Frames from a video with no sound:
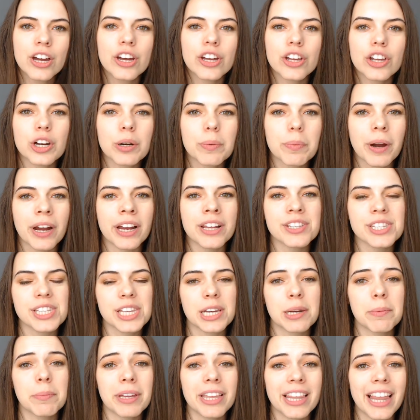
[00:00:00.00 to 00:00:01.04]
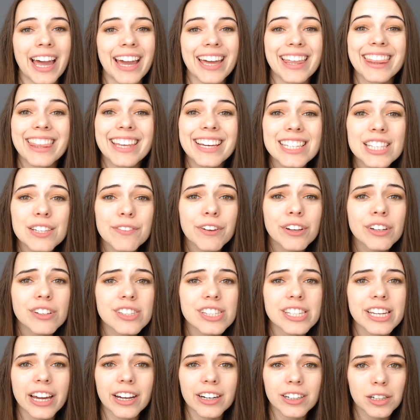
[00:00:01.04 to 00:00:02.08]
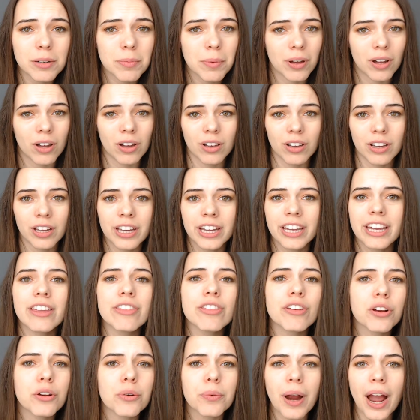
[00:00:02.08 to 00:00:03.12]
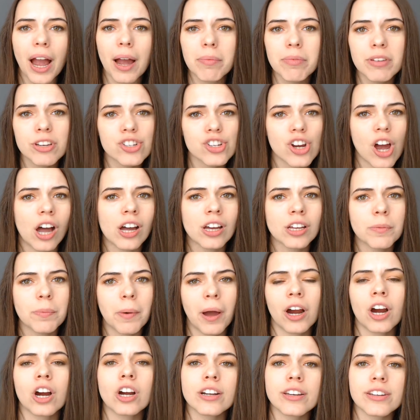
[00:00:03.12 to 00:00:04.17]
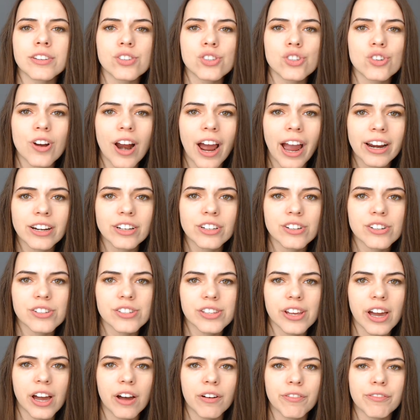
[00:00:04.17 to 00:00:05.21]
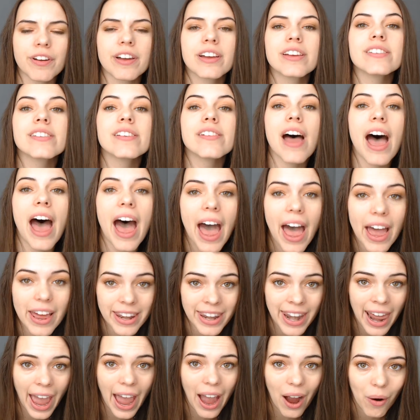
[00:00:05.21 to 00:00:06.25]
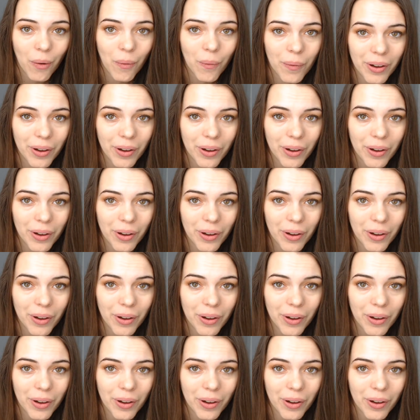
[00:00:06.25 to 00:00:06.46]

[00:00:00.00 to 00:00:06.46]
Your brain's going to be like, this feels terrible. Either grab the chocolate bar or distract yourself now.